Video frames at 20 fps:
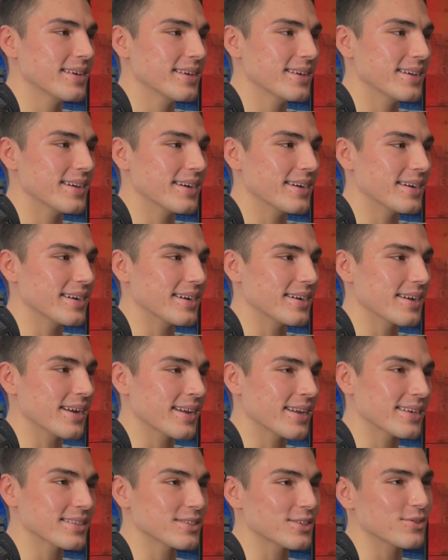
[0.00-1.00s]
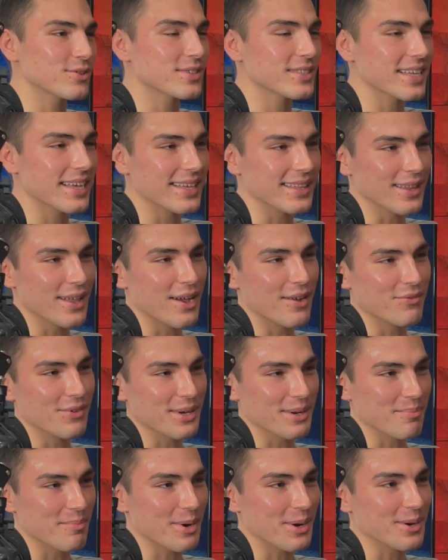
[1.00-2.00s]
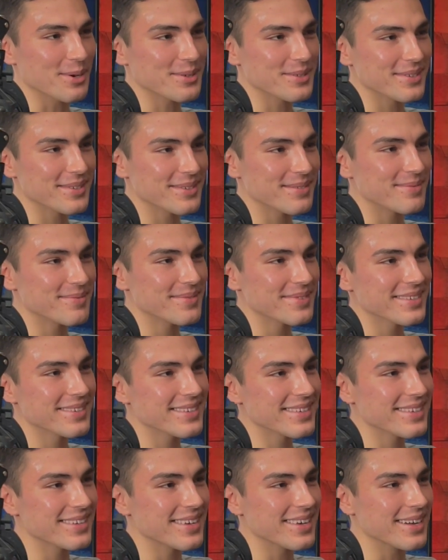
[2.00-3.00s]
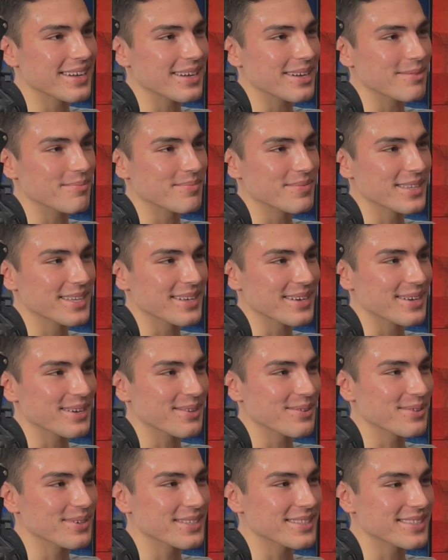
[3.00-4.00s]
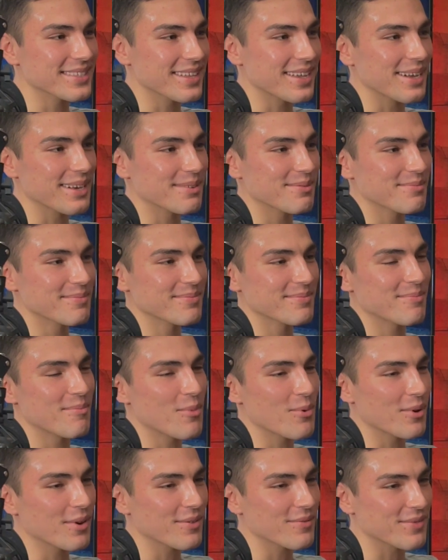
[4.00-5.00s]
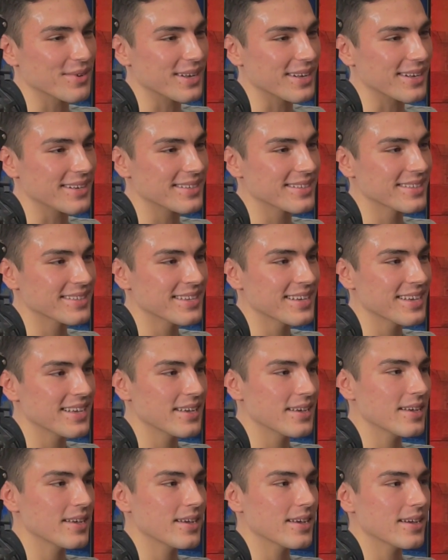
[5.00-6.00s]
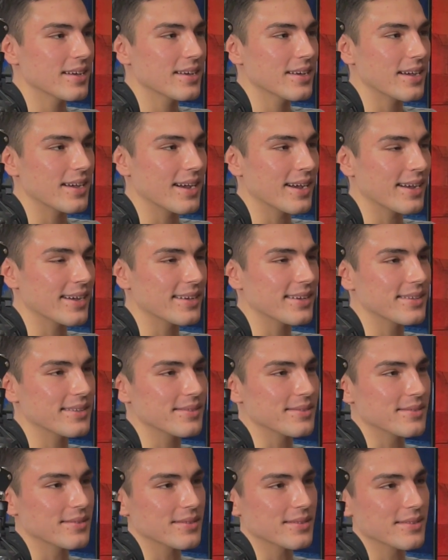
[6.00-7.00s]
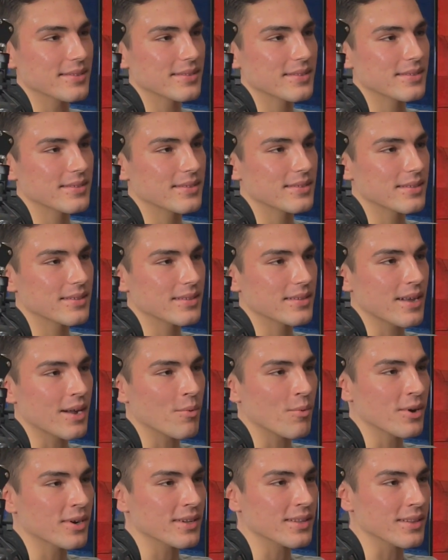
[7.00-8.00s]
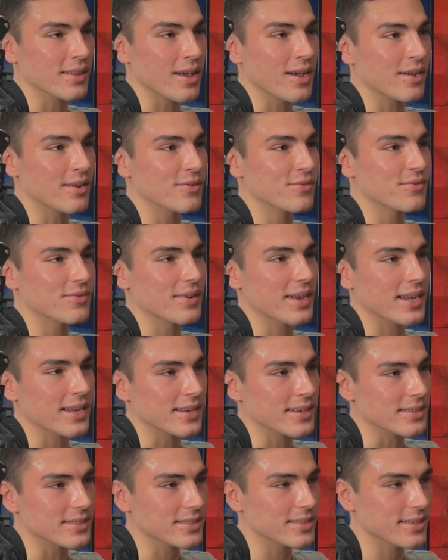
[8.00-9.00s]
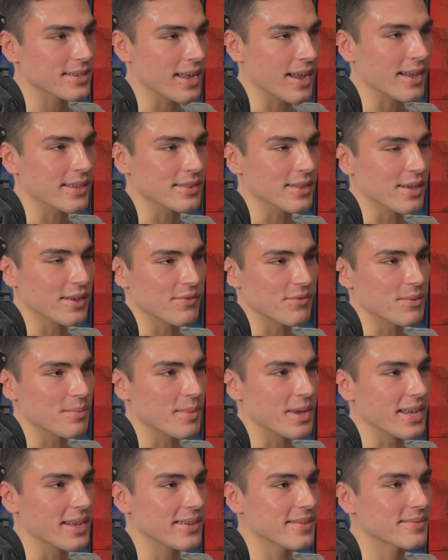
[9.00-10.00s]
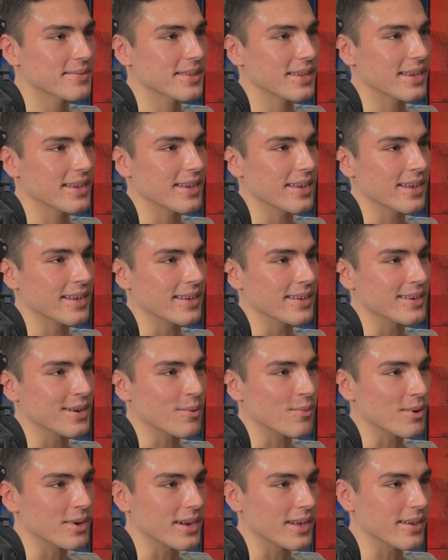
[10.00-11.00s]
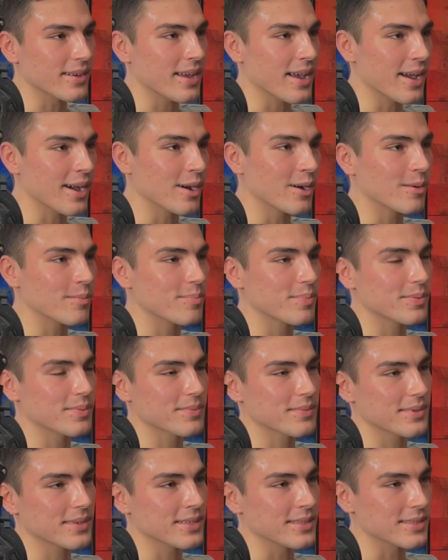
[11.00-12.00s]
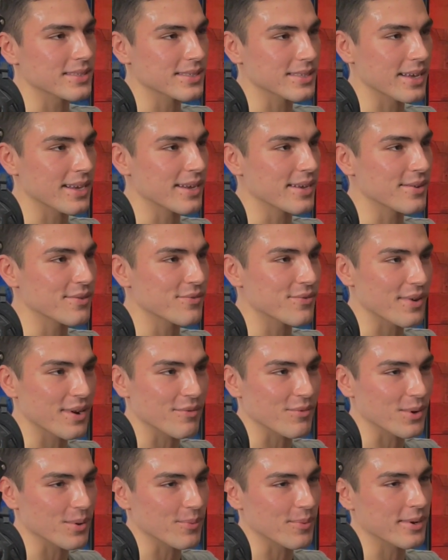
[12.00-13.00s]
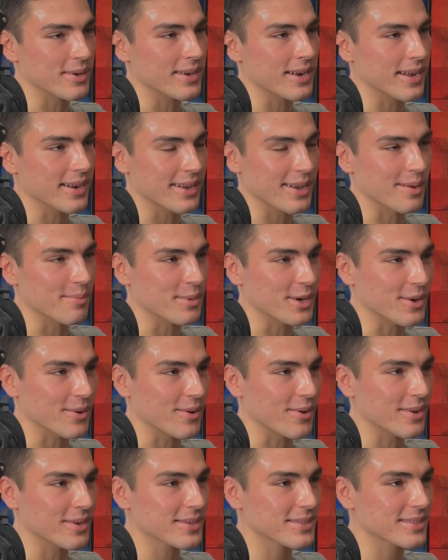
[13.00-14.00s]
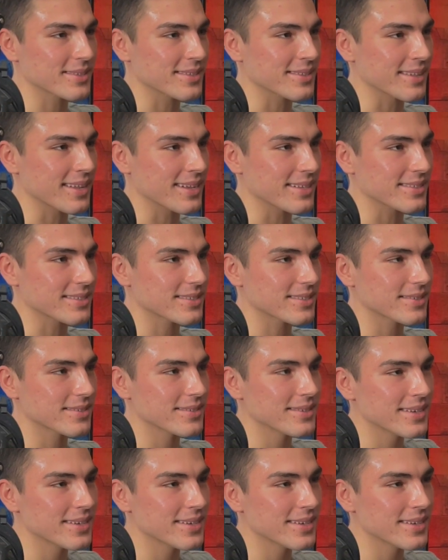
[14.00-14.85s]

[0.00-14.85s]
I guess you'd say loving person. You know, it's like more of a, I want to love as God loved me, and I want to help and save everyone I come across, and that's